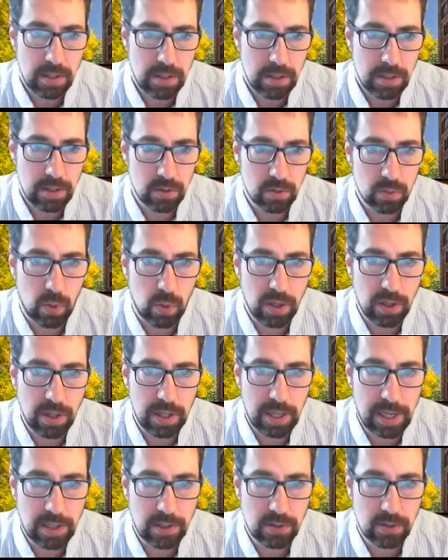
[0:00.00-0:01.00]
There's one
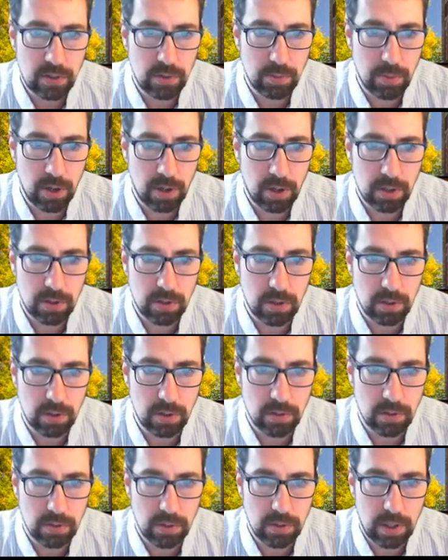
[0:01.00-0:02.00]
last
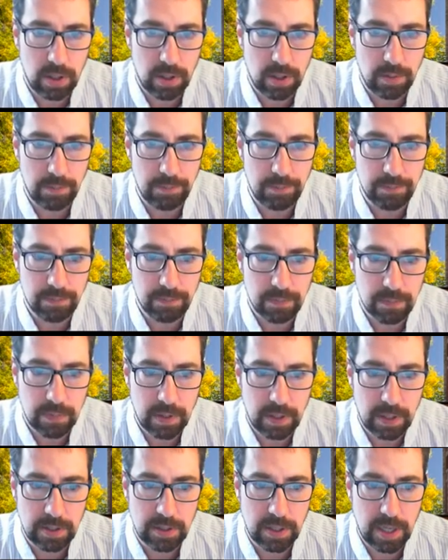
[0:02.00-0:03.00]
numerical
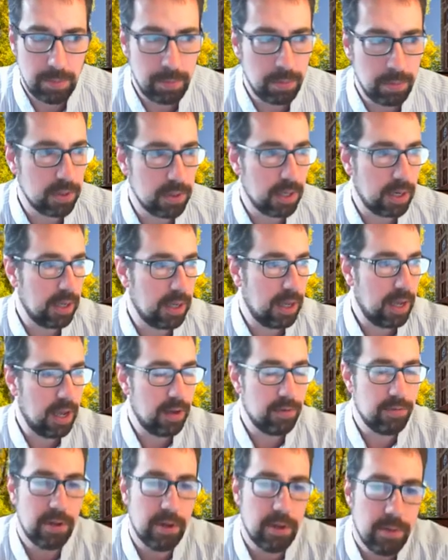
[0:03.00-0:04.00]
example that I have
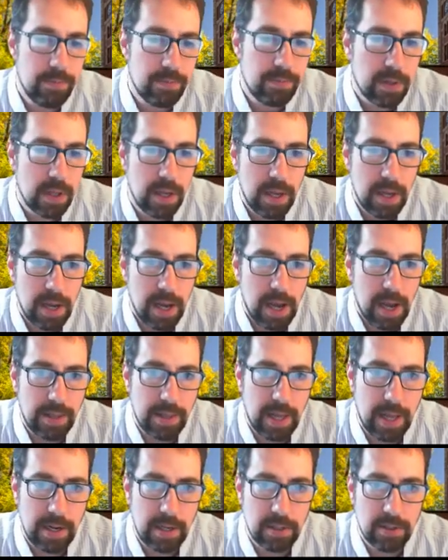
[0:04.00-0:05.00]
here, and
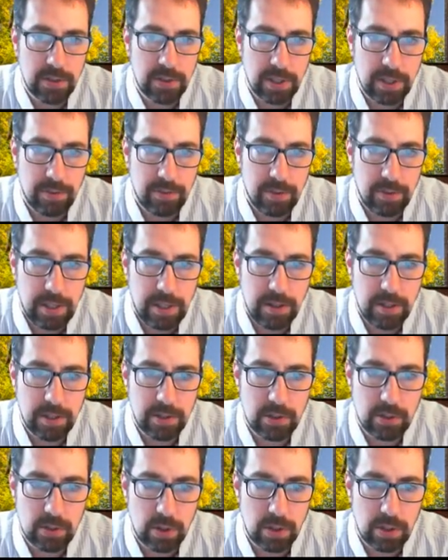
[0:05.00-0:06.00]
that is if in
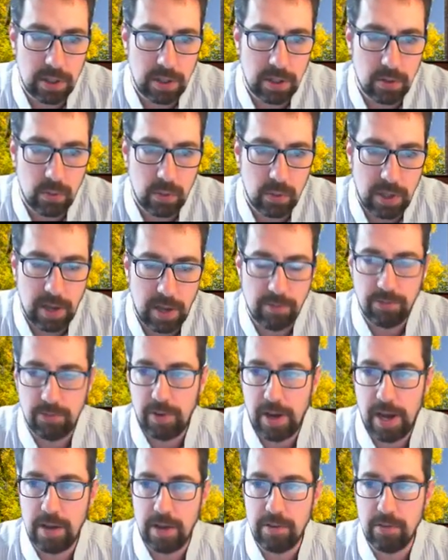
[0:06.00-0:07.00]
this circuit we had
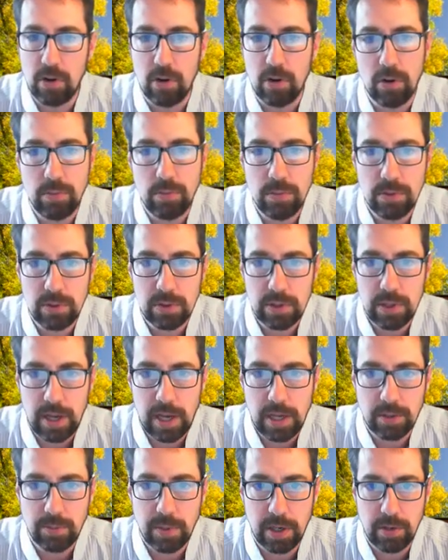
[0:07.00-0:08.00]
5 ohms
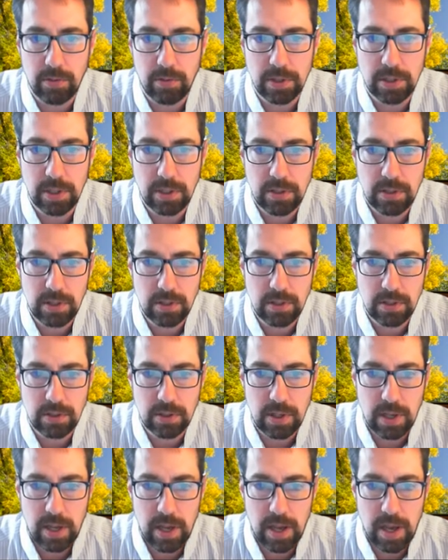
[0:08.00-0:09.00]
as my resistance
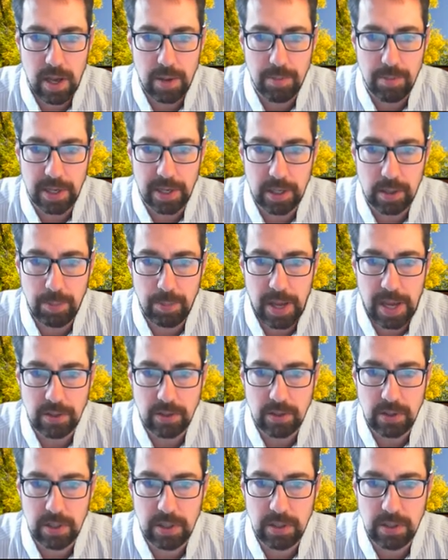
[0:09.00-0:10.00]
and my
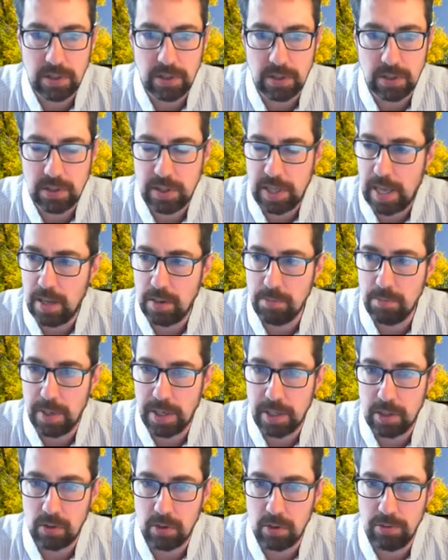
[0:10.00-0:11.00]
capacitance is 10
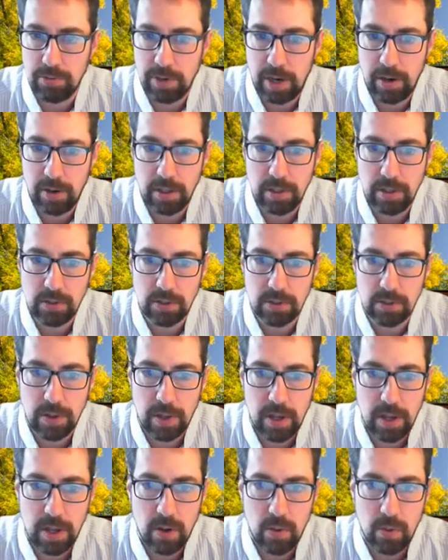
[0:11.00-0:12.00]
microfarads,
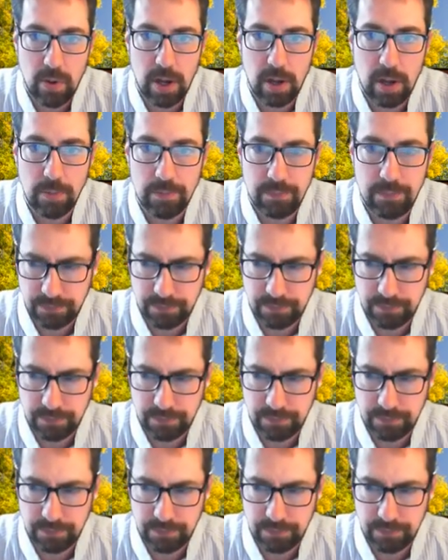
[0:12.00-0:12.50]
well,